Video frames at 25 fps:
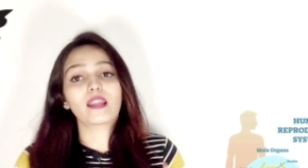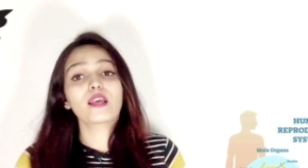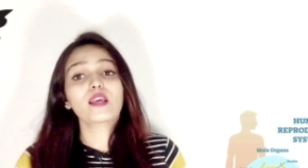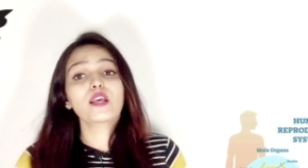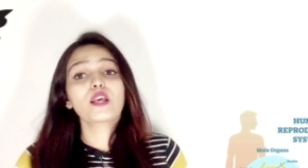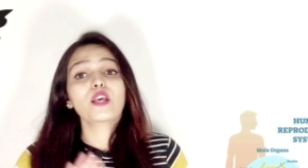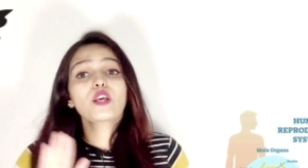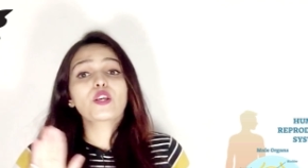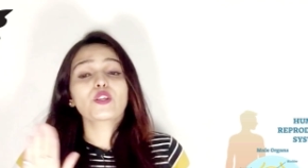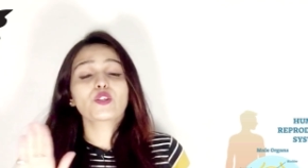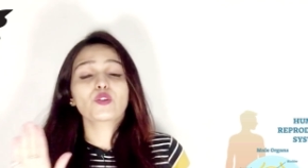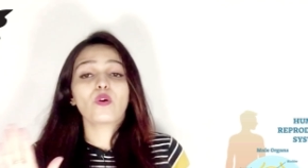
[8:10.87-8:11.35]

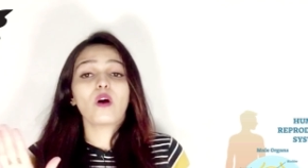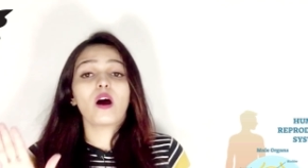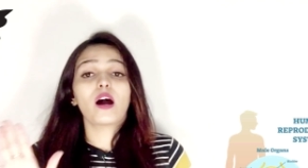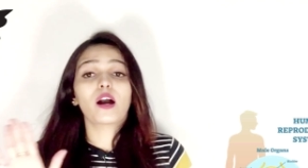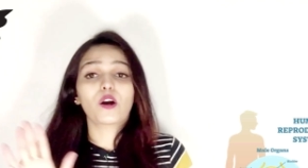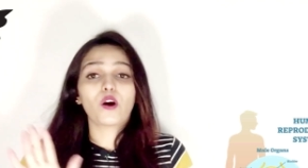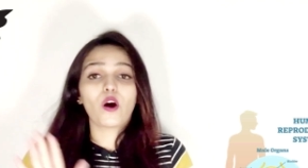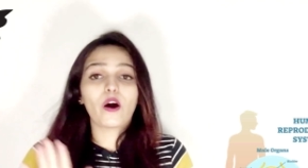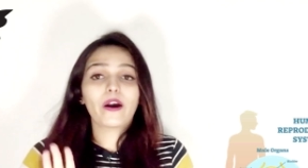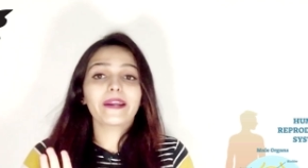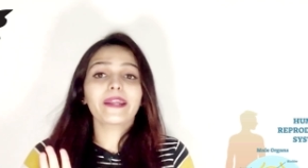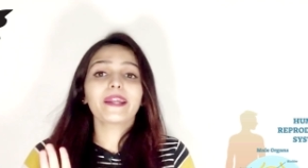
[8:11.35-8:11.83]
So
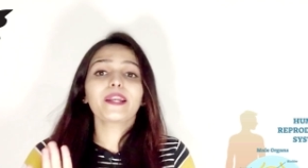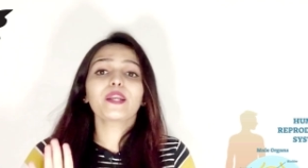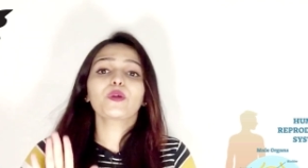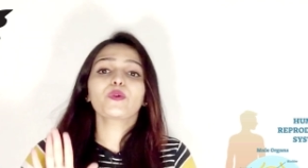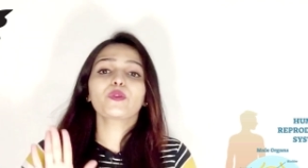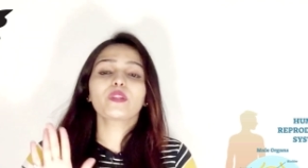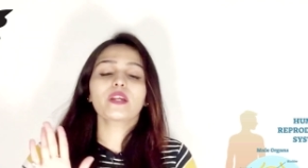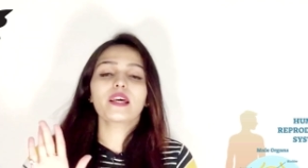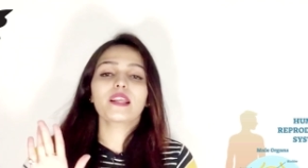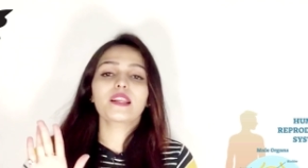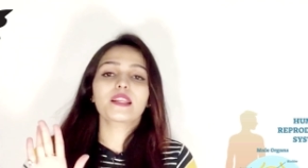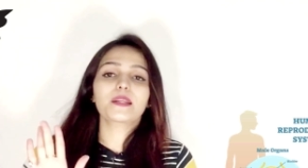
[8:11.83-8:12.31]
according to
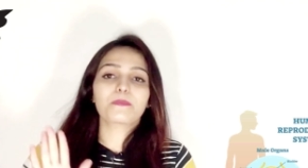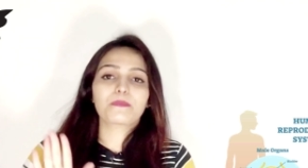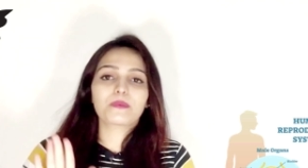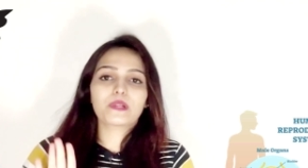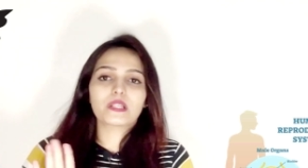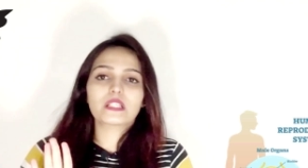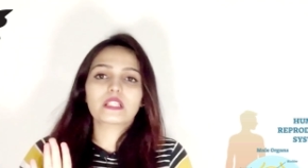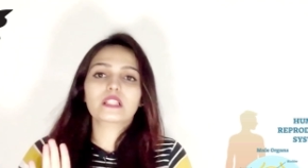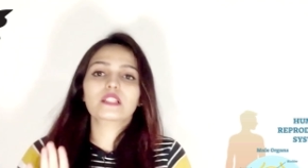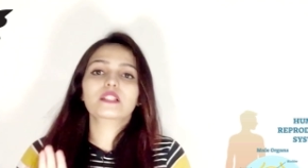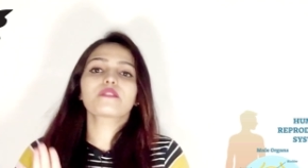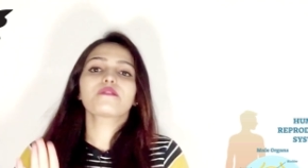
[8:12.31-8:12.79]
their
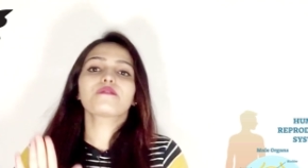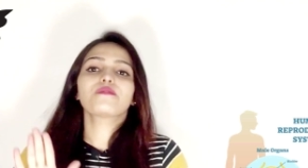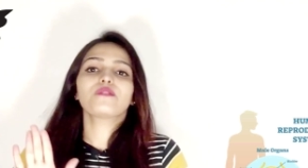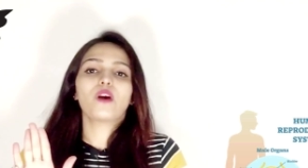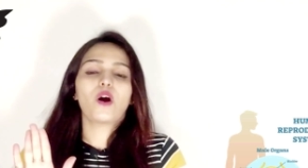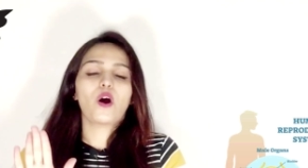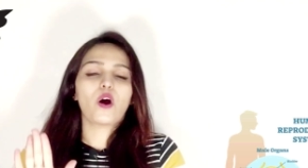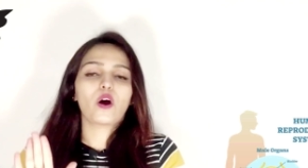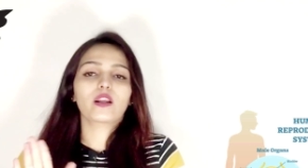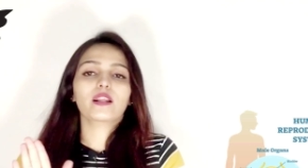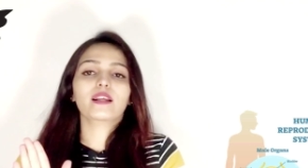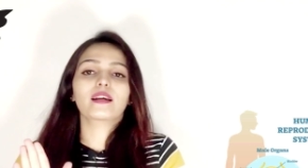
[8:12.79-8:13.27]
reproductive
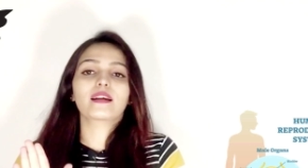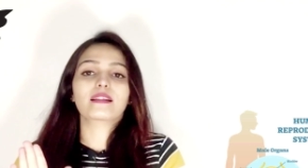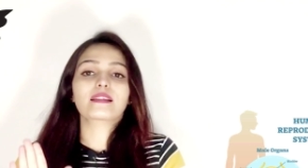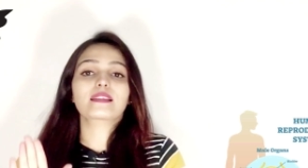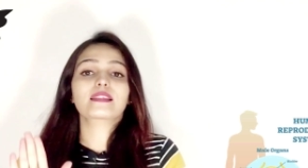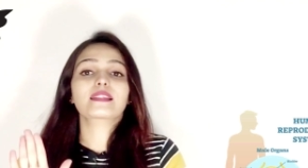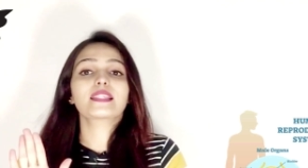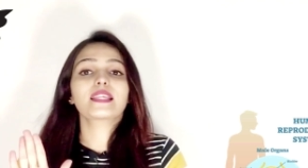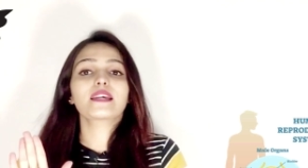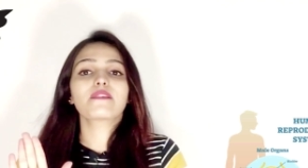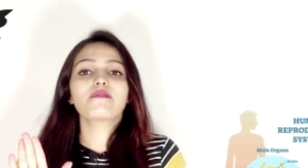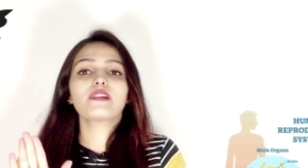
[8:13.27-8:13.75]
organs,
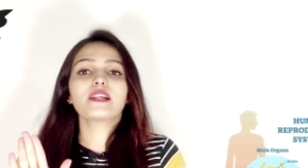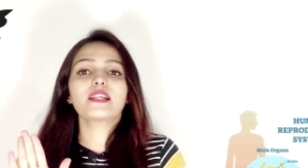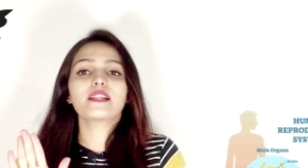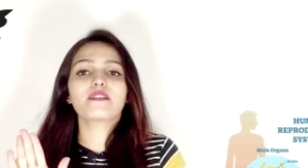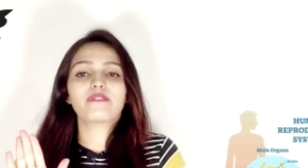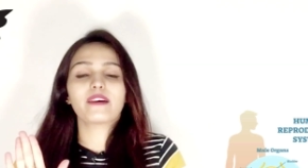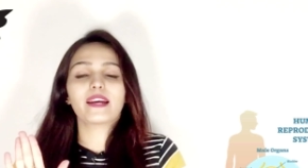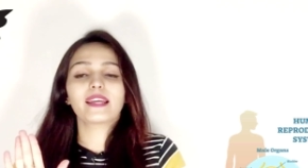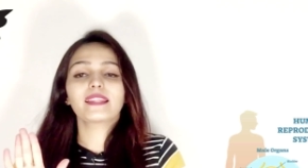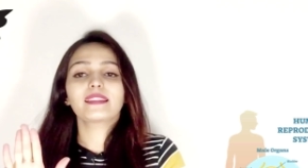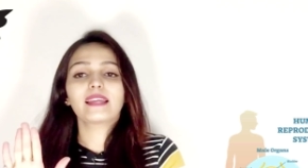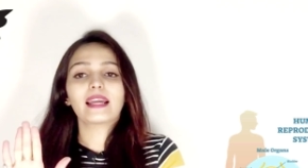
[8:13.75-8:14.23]
they will
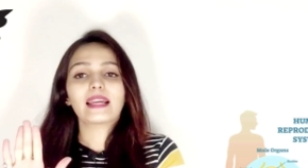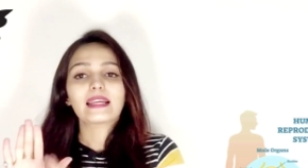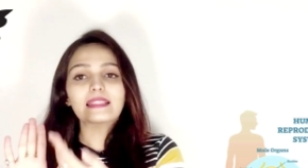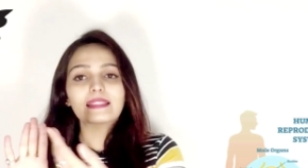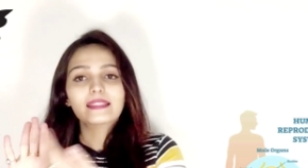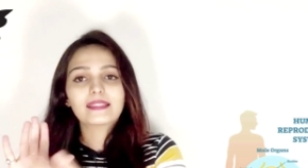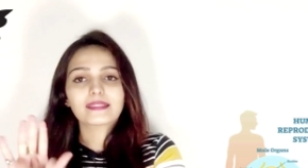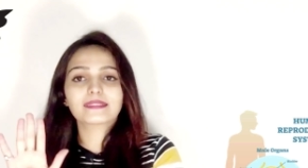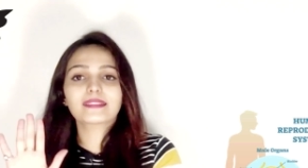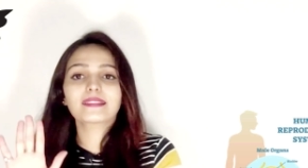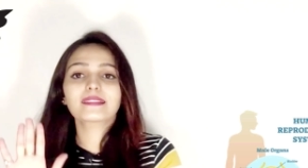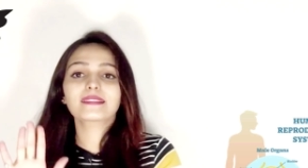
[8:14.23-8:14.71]
define that
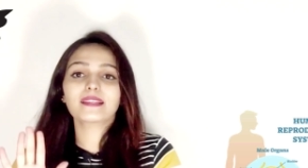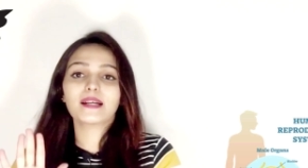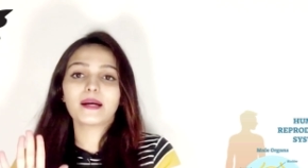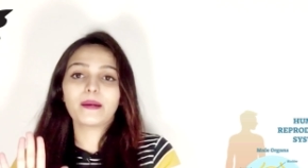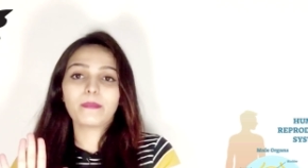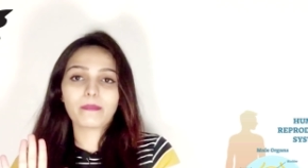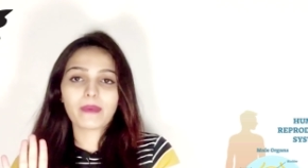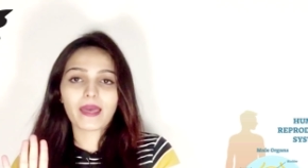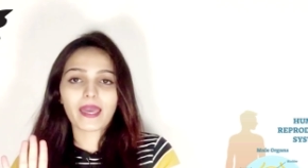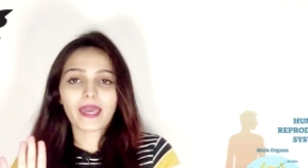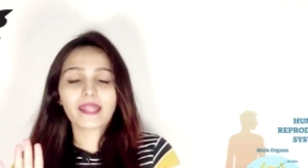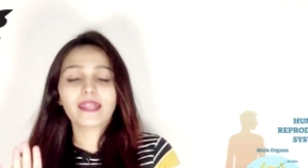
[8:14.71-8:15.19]
this is a
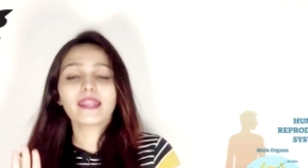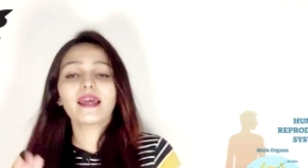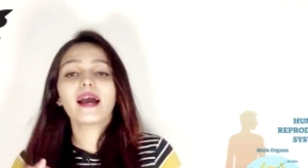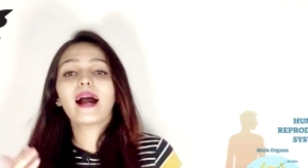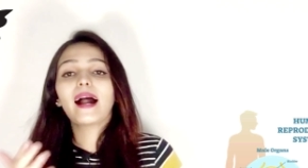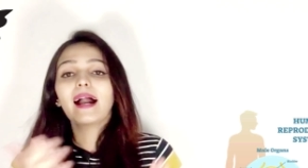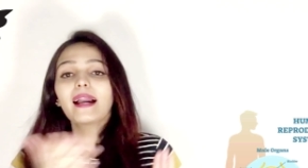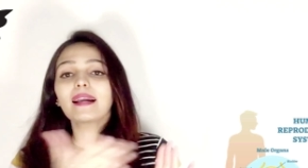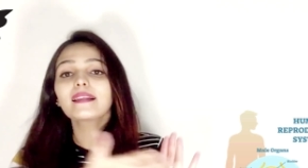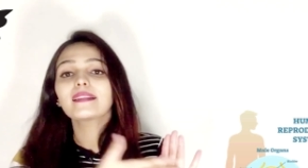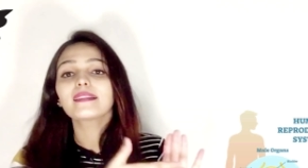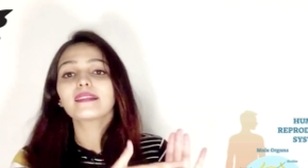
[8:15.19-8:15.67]
man
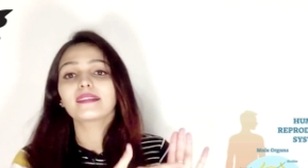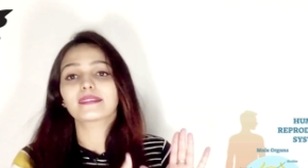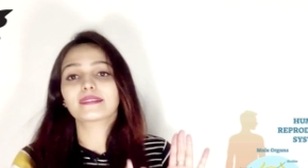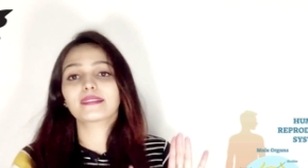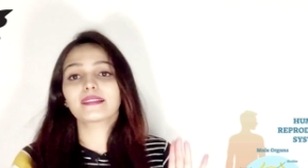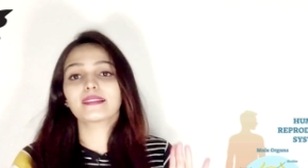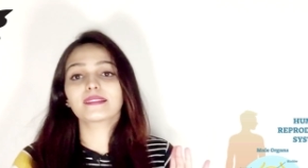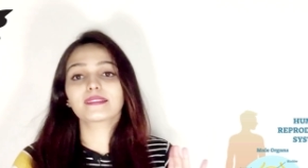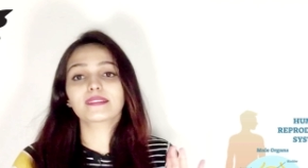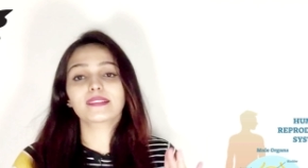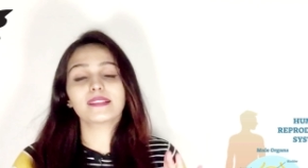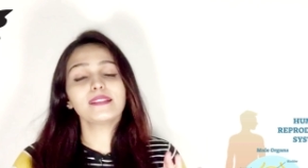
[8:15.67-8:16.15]
and this
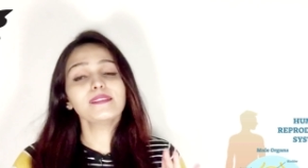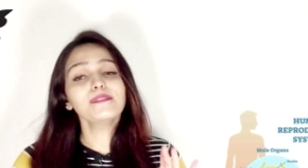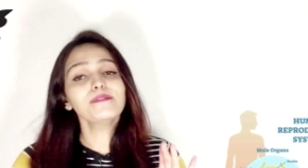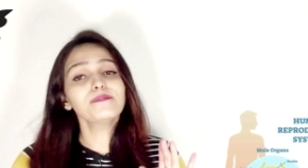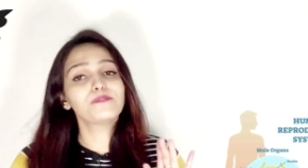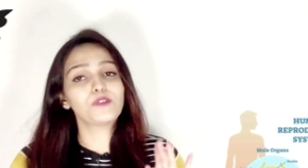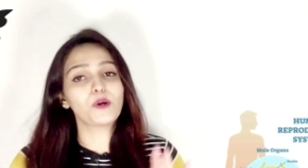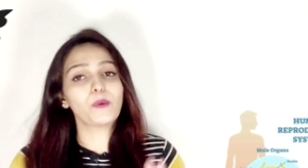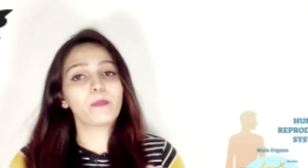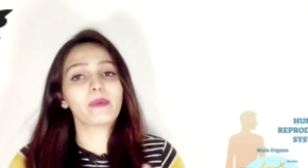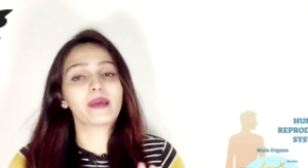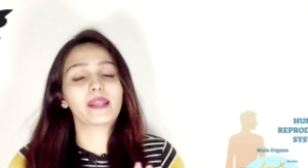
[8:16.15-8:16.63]
is a
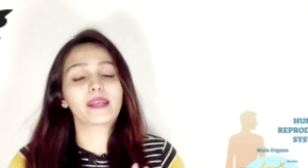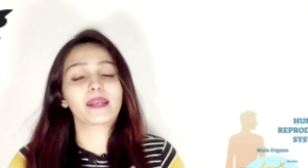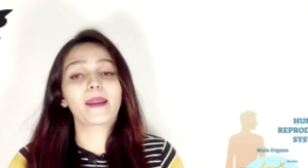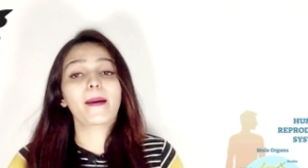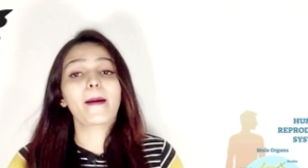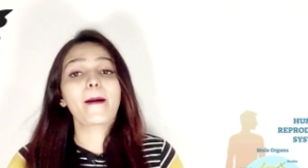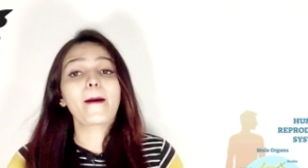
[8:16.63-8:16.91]
woman.